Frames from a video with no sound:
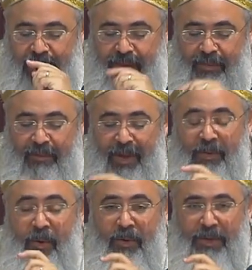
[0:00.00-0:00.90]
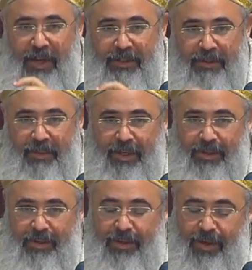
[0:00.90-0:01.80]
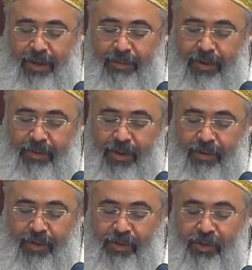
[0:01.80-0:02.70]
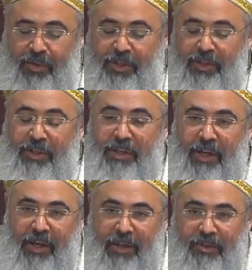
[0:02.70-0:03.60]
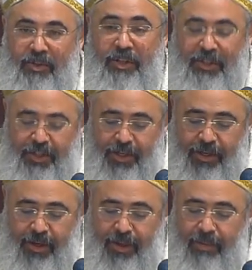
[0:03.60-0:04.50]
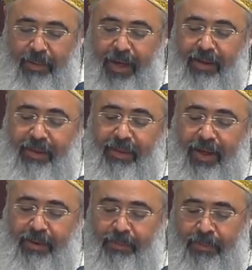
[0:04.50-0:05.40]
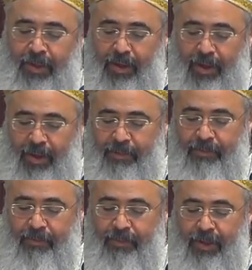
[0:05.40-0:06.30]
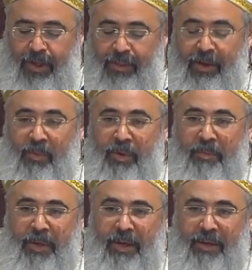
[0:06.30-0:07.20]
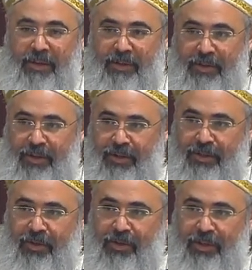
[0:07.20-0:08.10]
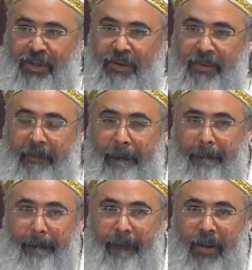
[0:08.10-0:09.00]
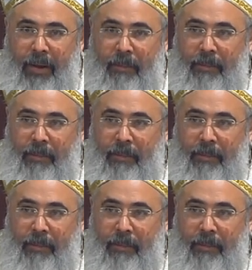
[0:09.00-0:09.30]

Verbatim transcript: in the Old Testament, um, in in the Jewish uh, tradition back then, um, there would be certain um,